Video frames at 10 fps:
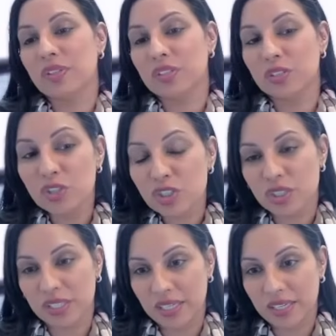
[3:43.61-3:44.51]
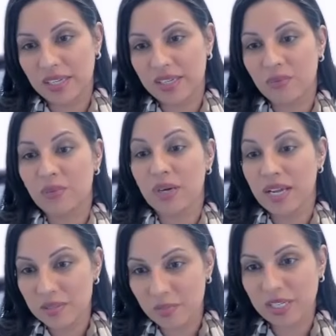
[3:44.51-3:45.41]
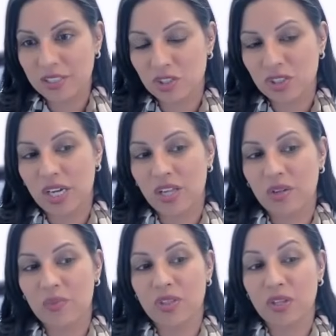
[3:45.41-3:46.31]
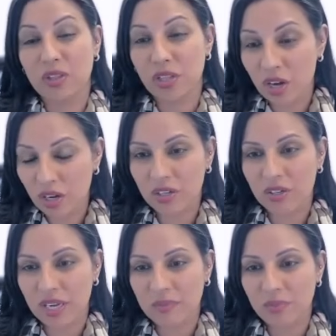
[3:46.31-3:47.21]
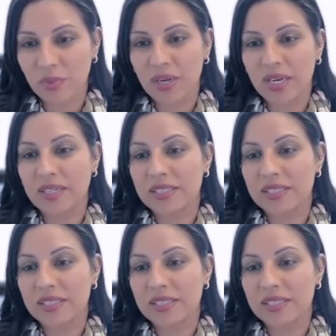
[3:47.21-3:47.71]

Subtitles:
usually in a randomized trial with a longer endpoint,